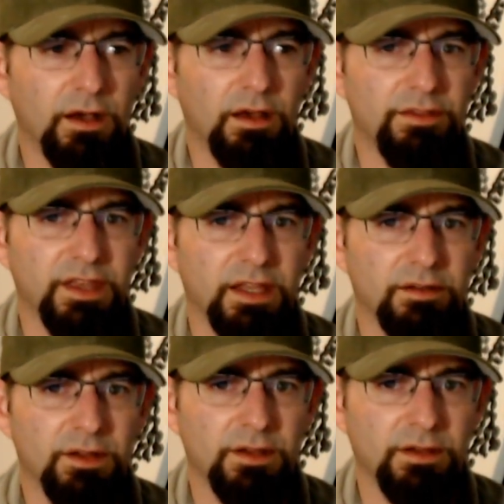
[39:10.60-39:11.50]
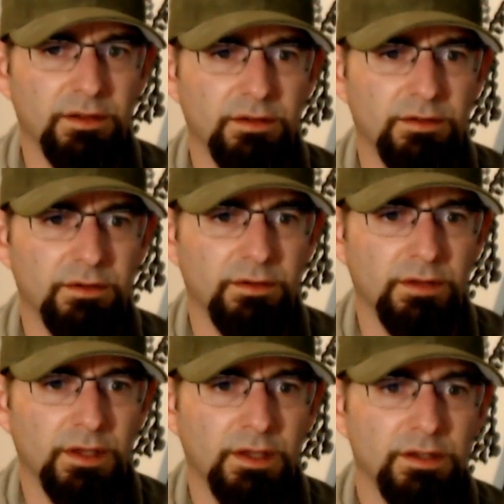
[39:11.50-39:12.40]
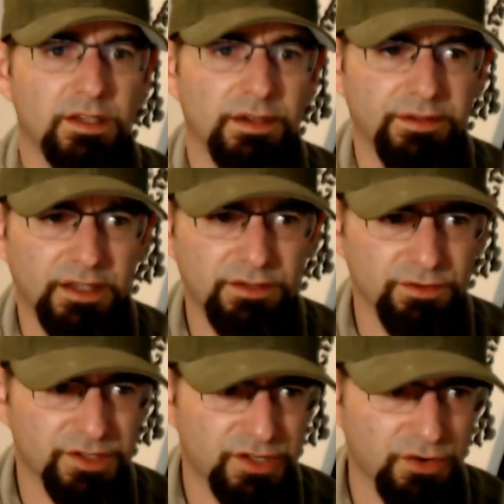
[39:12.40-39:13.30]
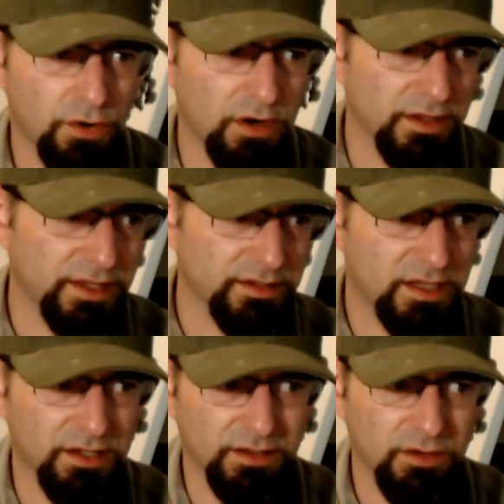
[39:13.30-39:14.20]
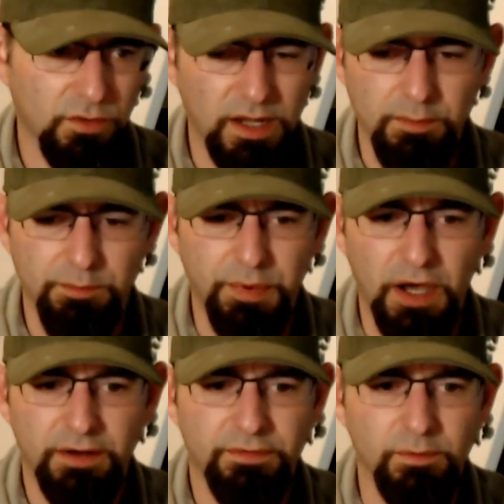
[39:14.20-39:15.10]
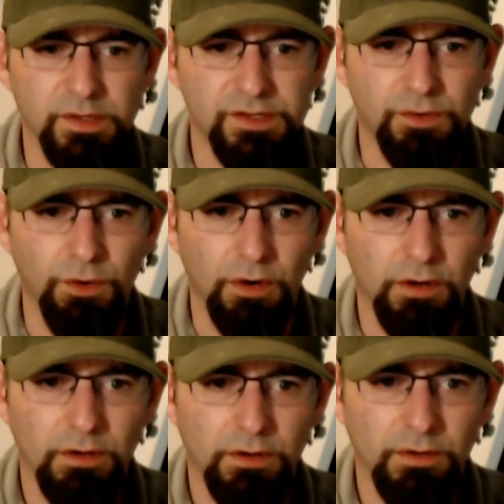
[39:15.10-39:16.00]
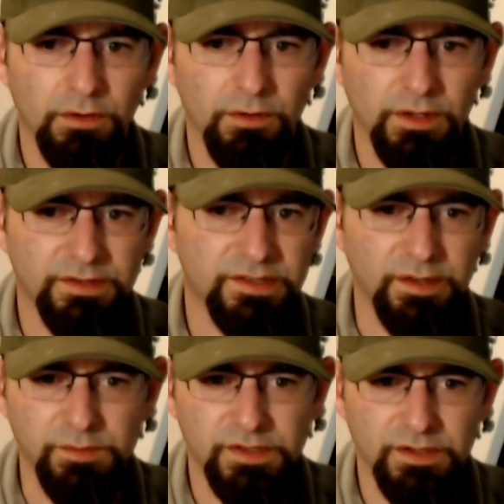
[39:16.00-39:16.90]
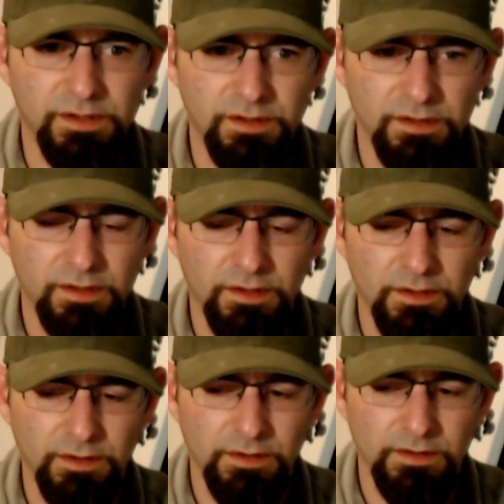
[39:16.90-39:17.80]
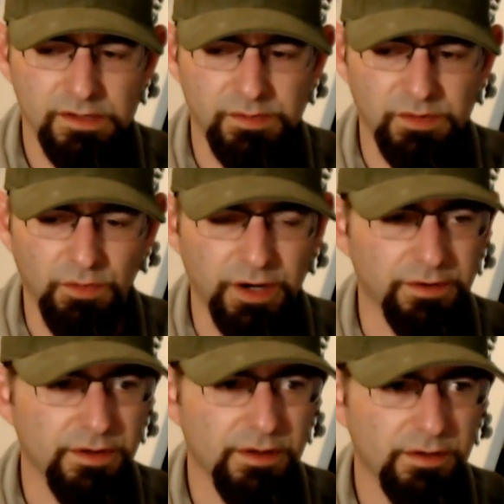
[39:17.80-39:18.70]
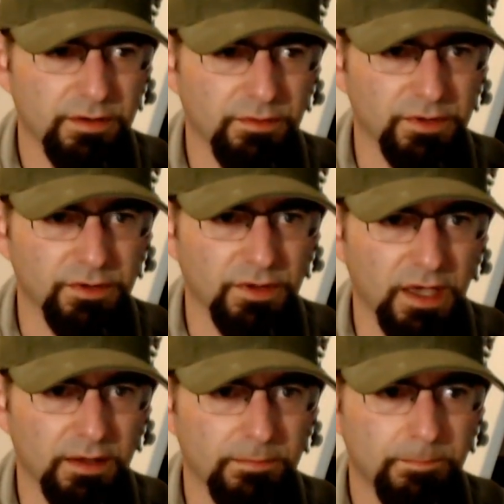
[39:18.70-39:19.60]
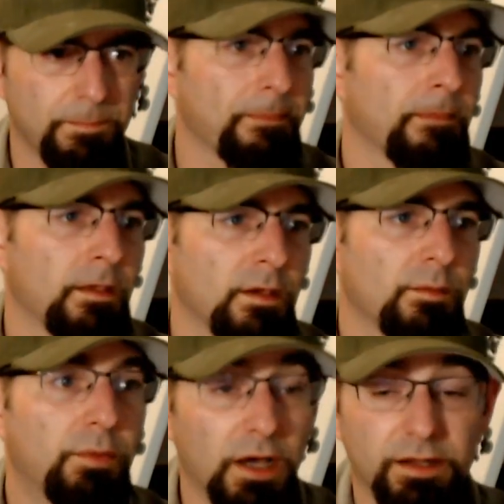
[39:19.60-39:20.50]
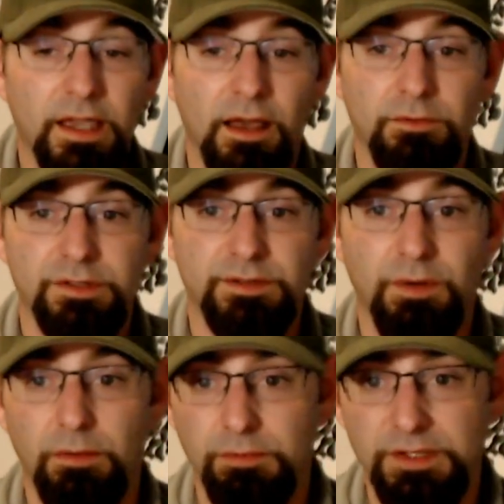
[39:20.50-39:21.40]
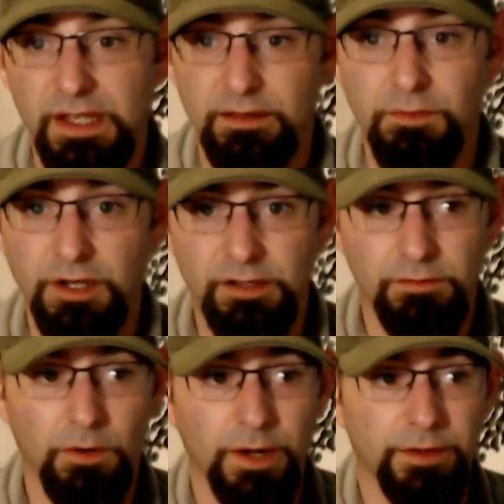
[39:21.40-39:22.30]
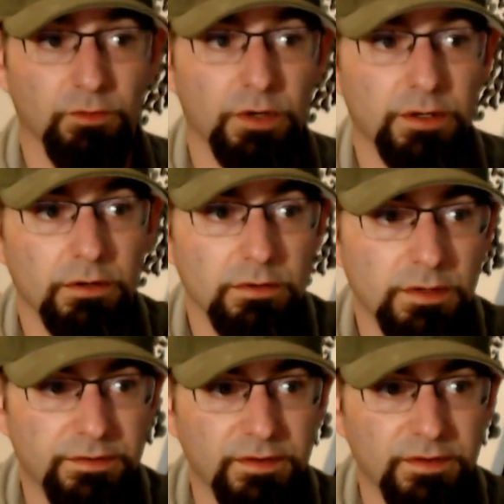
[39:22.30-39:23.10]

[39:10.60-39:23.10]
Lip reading: Than giving it to a store and then killing what I bought from the store. It seems weird. I wouldn't do that. But yeah, I would just probably take the money and throw it out the window if